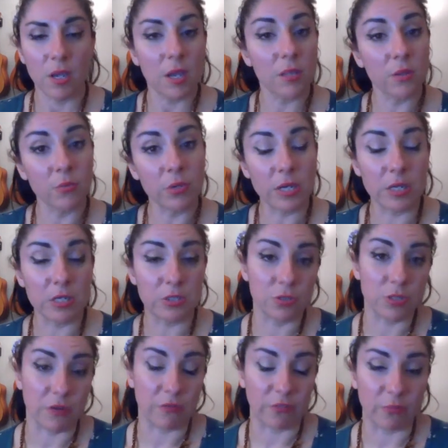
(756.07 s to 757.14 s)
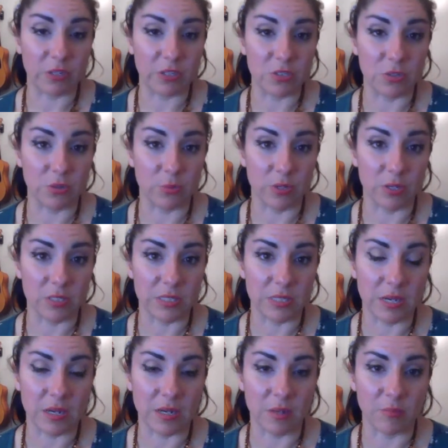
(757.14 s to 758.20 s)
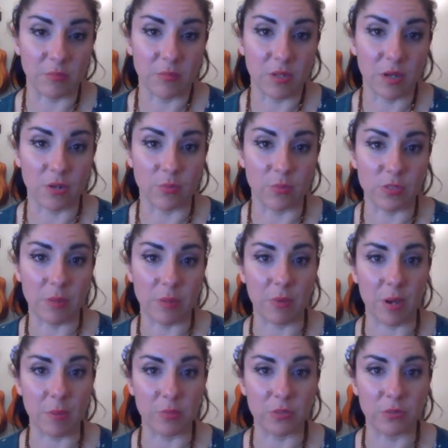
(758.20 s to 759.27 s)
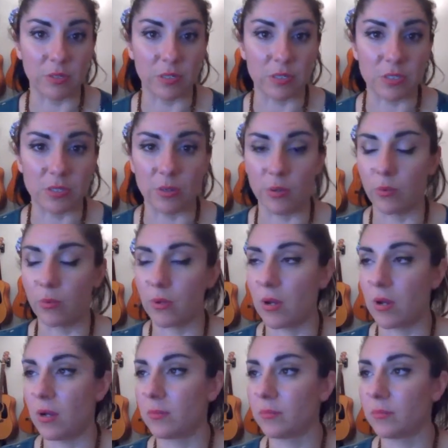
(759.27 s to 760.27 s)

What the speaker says: and the weekends are tough for me too, because again, I'm 100% mom duty. So,